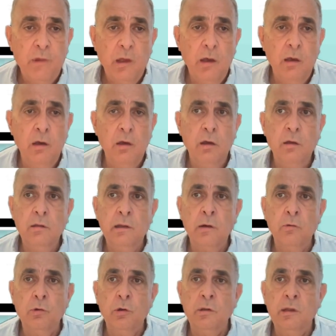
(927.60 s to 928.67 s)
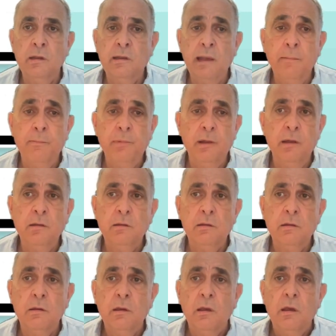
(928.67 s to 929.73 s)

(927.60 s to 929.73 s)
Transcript: download a template,